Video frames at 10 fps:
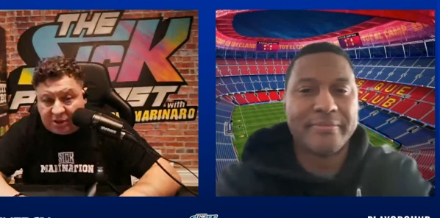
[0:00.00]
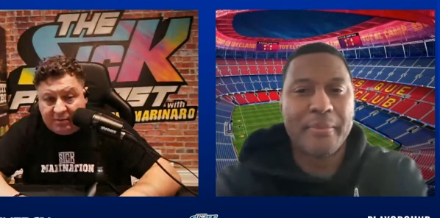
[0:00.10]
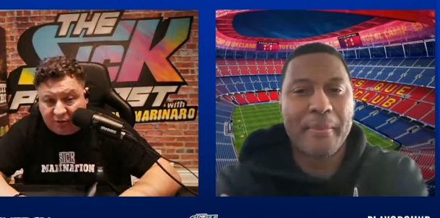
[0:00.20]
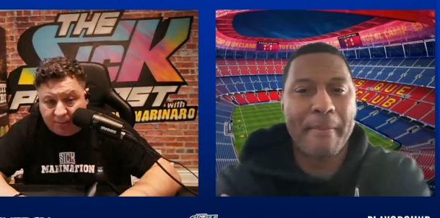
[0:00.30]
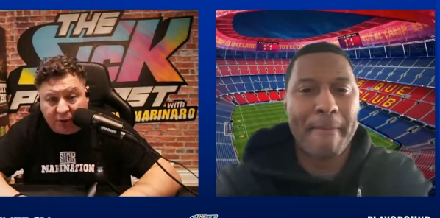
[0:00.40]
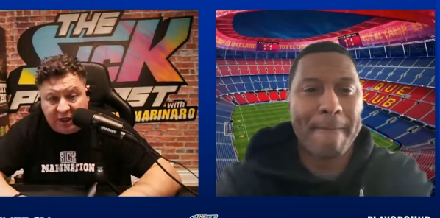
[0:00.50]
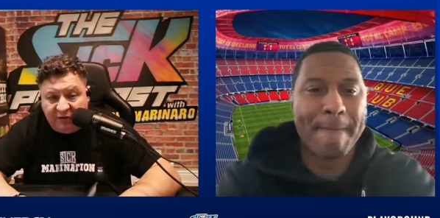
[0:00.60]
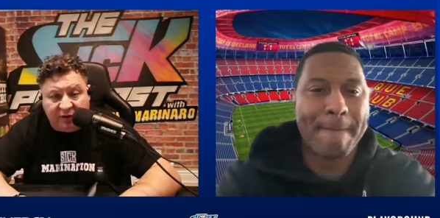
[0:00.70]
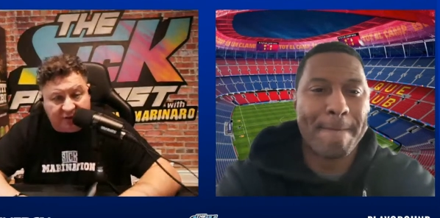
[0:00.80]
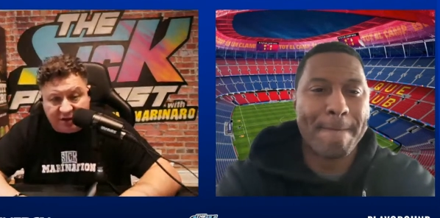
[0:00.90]
Speaker 1: seem to
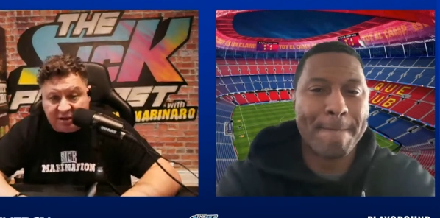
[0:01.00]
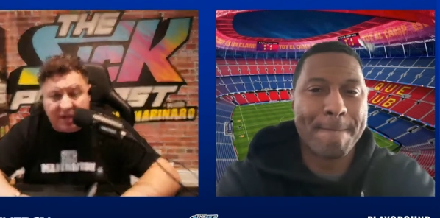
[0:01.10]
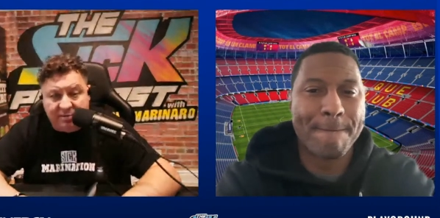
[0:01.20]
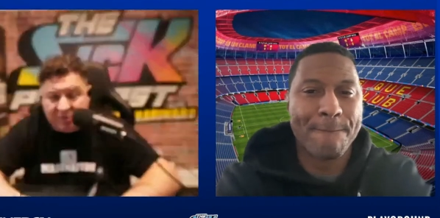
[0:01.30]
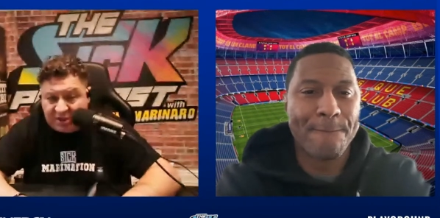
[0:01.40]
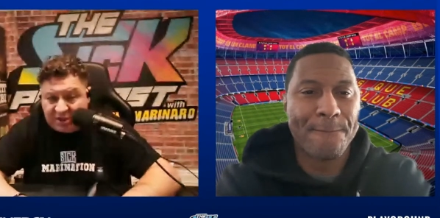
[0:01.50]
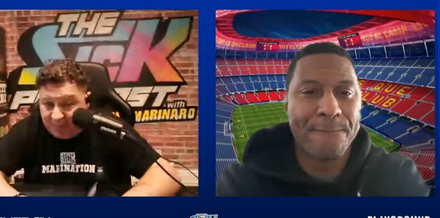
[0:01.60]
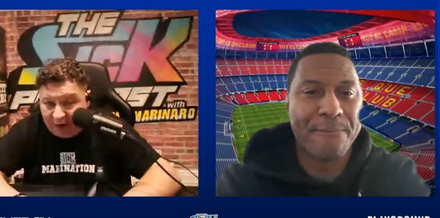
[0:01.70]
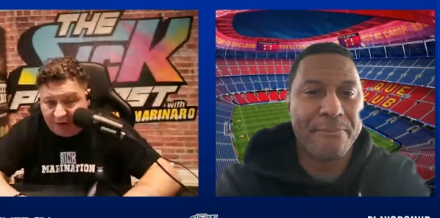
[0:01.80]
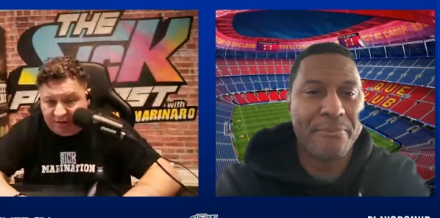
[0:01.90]
believe that this team is a
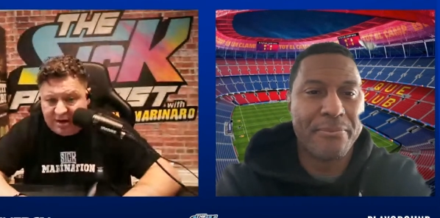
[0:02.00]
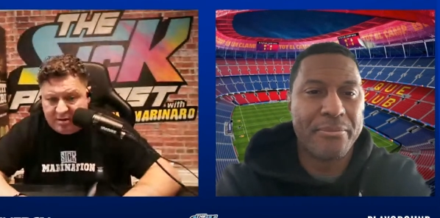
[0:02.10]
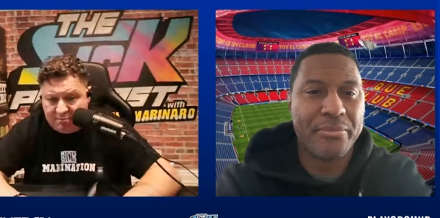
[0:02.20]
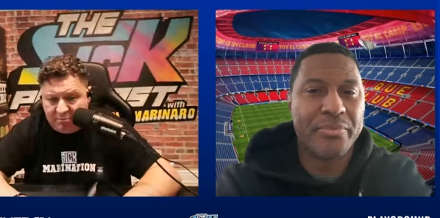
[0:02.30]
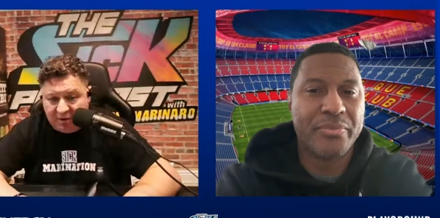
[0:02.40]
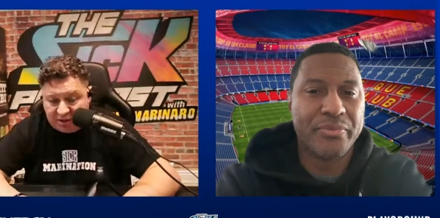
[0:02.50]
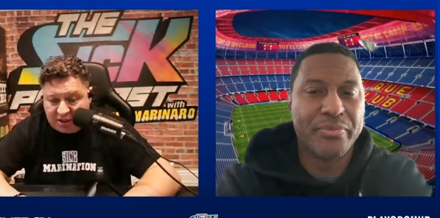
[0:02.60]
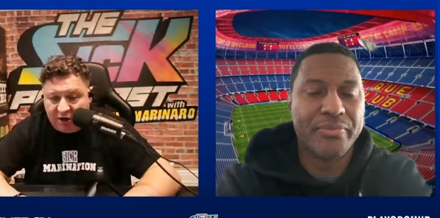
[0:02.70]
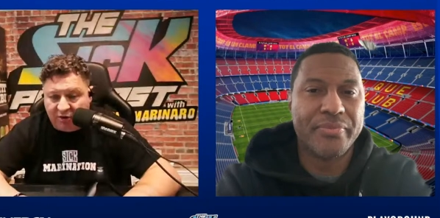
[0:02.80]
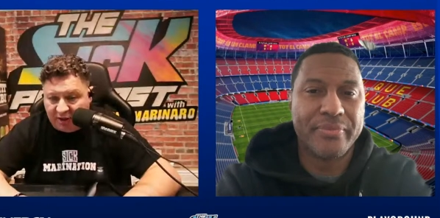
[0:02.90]
better team
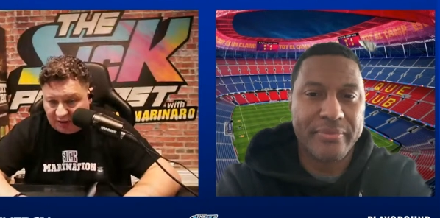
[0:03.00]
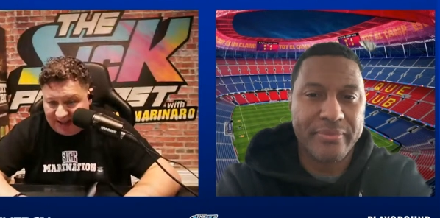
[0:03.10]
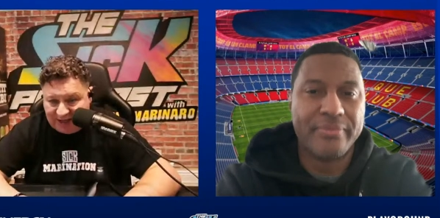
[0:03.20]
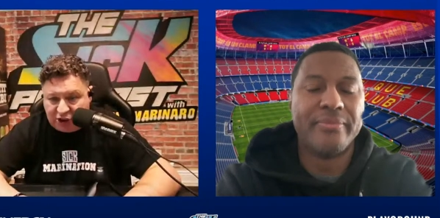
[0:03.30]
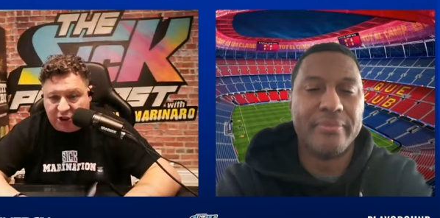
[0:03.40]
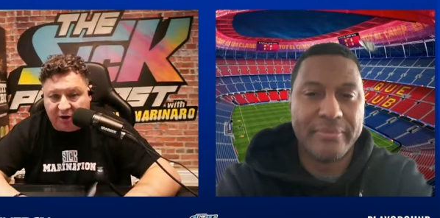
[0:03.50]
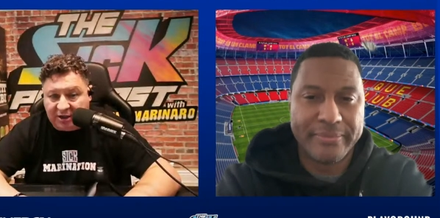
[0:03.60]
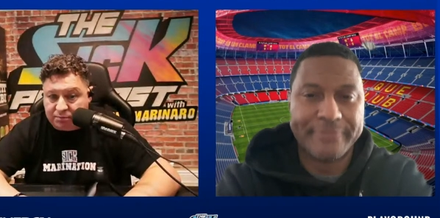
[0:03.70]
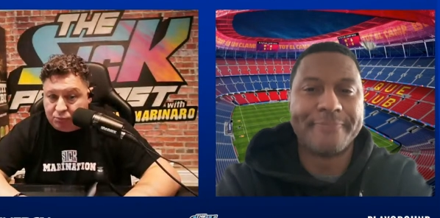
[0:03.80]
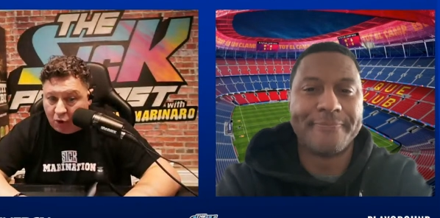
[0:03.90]
this year than last year,
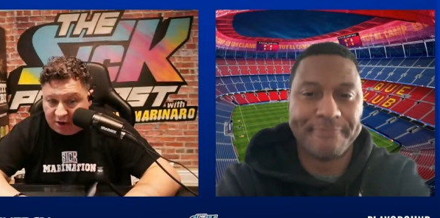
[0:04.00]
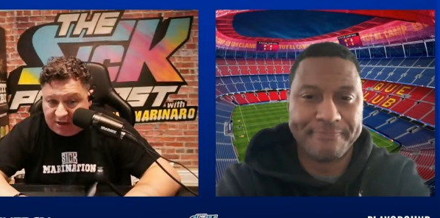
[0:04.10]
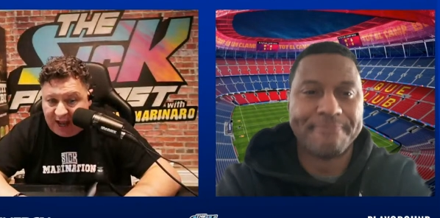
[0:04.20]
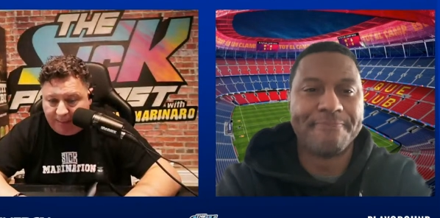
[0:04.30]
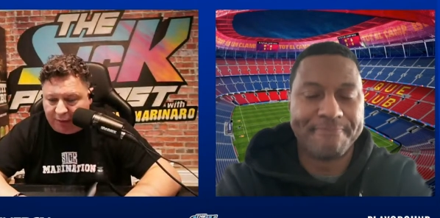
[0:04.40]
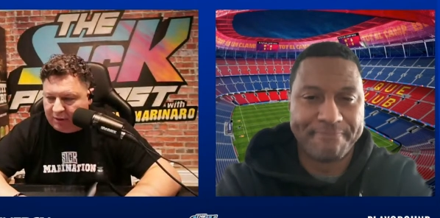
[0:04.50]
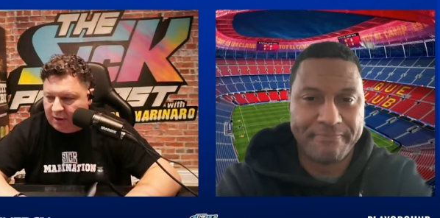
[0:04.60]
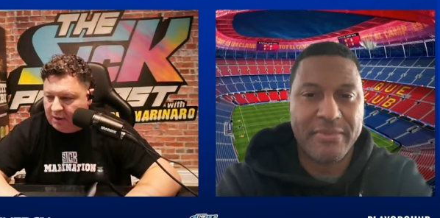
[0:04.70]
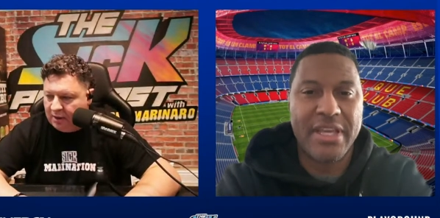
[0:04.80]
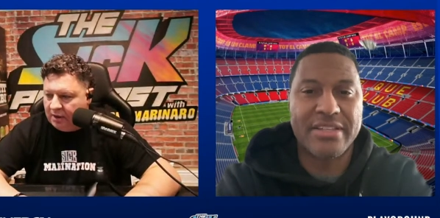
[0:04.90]
has more depth.
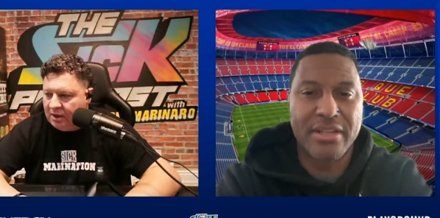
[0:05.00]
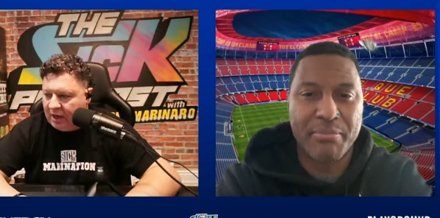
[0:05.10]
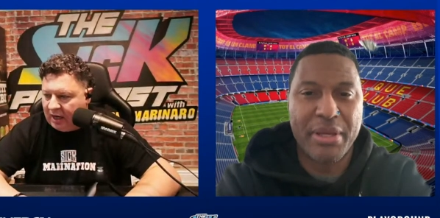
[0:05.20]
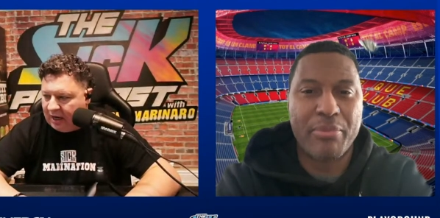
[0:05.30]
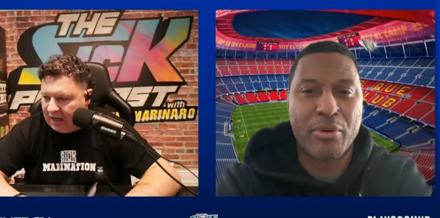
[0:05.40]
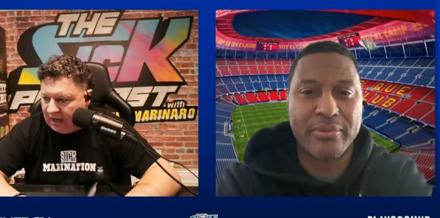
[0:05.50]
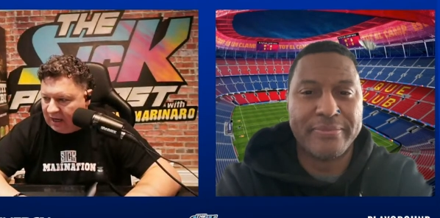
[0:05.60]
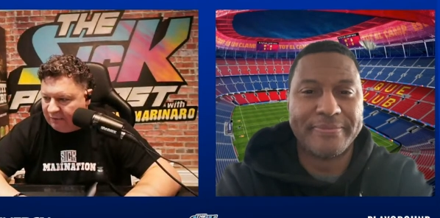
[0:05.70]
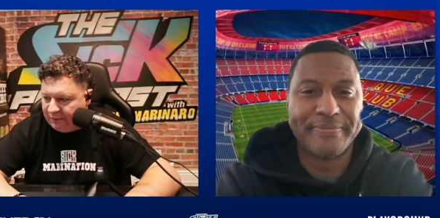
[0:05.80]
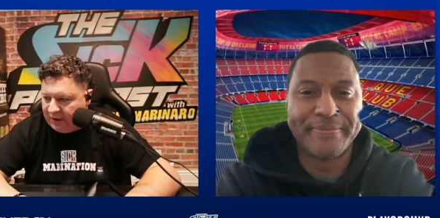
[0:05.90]
Speaker 2: Yes, uh,
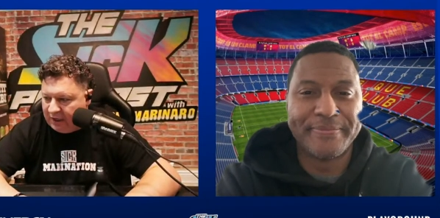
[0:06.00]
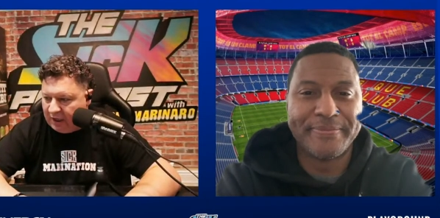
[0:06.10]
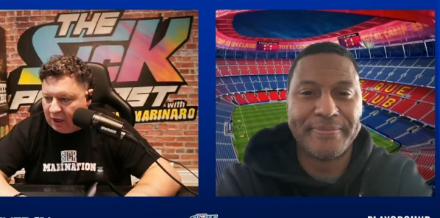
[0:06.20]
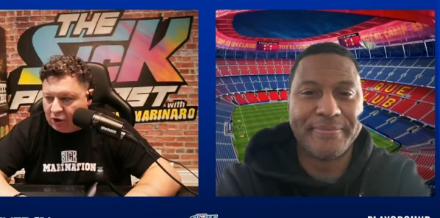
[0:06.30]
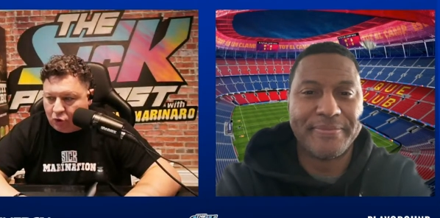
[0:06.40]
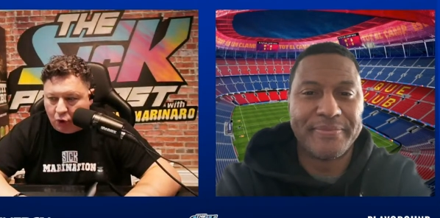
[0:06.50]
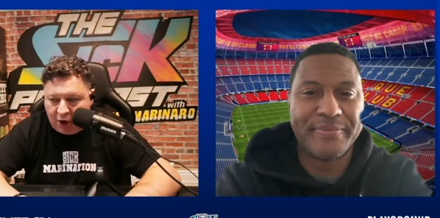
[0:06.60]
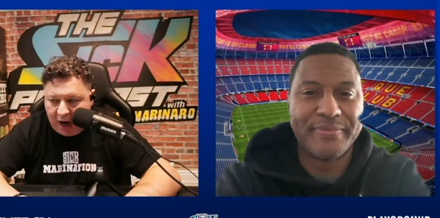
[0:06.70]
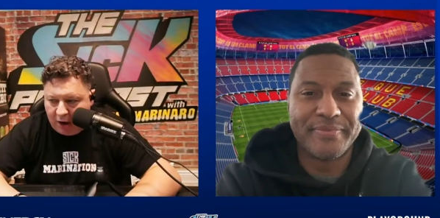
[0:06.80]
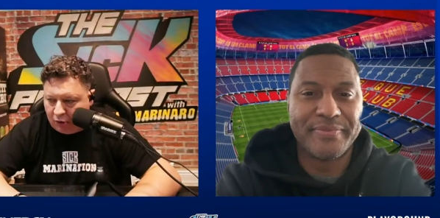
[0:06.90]
Speaker 1: have a uh,
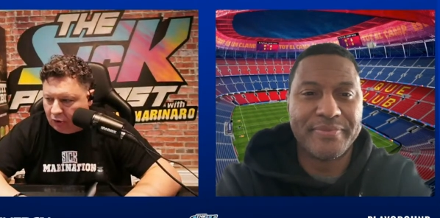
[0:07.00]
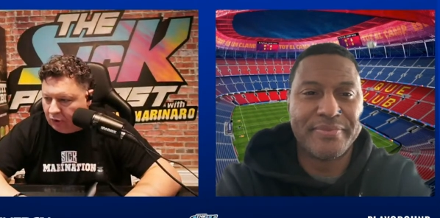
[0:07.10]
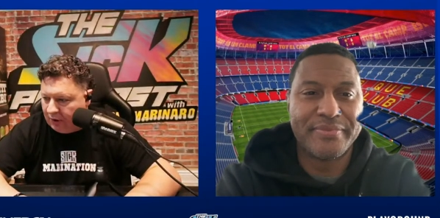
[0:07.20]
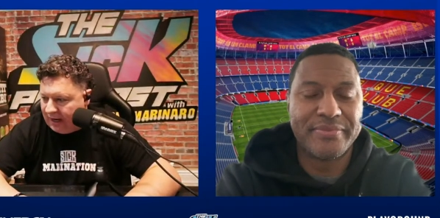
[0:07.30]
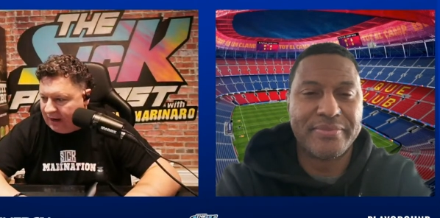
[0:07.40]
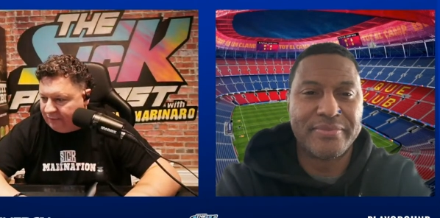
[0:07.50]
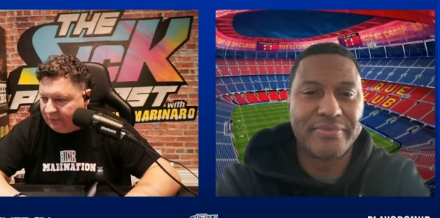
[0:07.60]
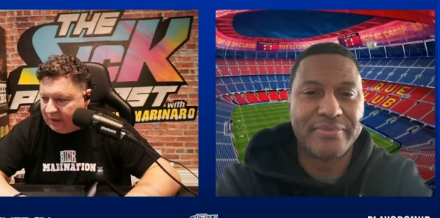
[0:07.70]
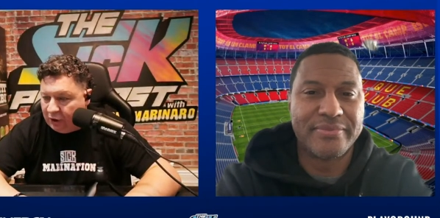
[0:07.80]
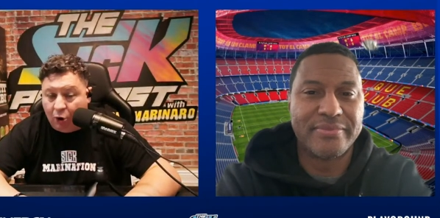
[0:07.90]
Cóccaro,
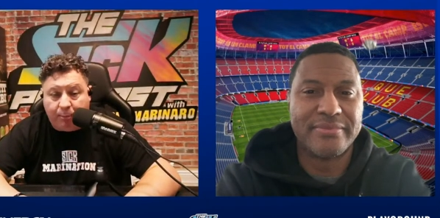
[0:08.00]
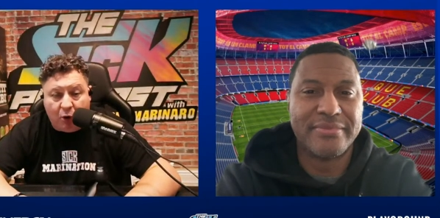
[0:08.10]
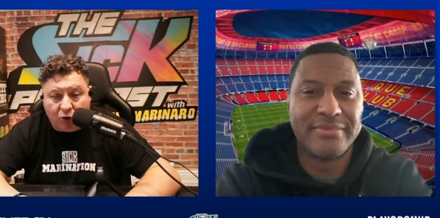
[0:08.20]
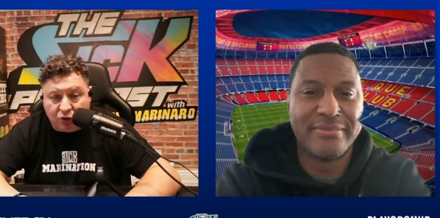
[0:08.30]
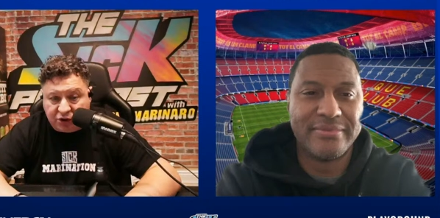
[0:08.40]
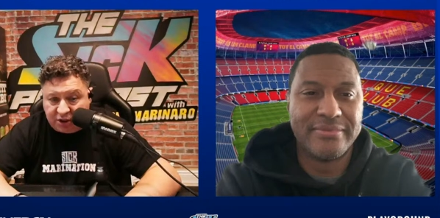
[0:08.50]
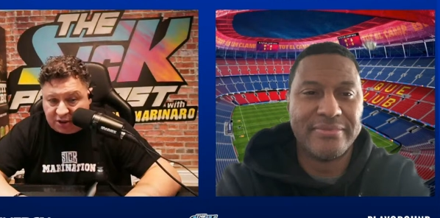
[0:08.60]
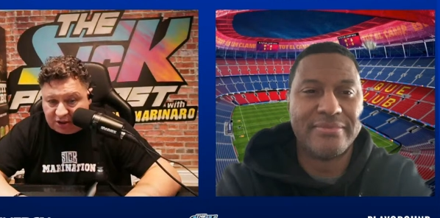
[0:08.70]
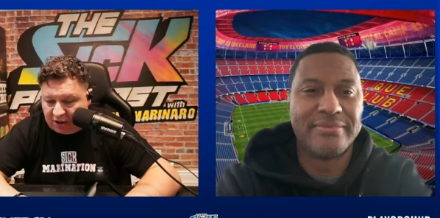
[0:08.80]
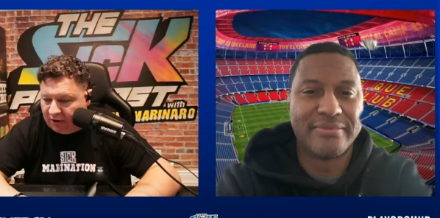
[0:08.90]
have a Opoku
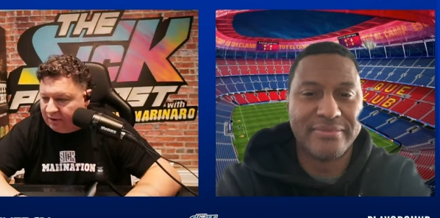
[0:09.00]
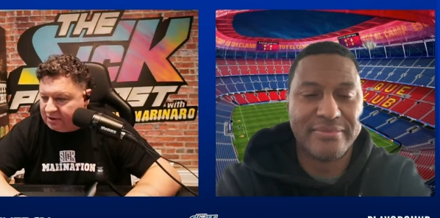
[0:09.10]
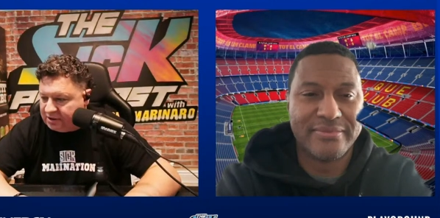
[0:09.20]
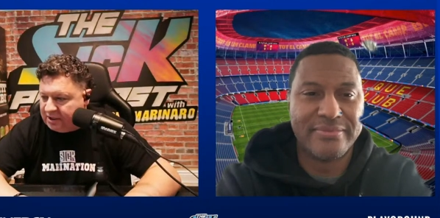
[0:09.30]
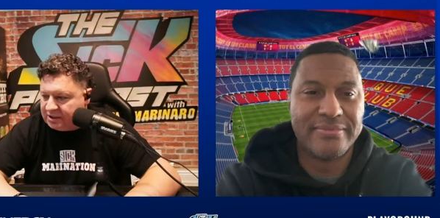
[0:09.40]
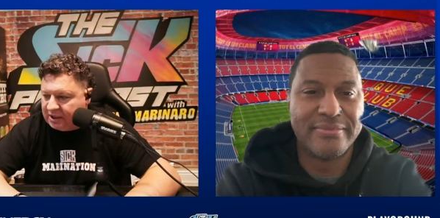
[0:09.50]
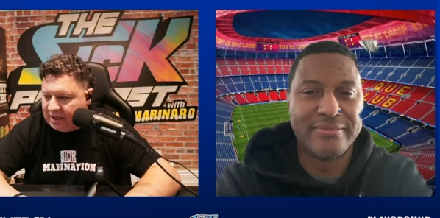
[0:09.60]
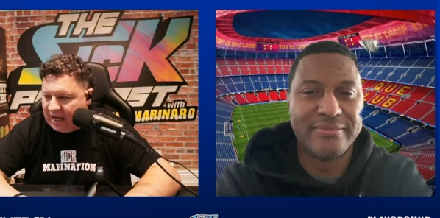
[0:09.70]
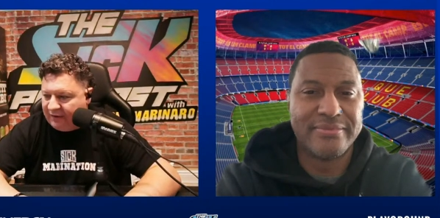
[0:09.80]
since the start of the season,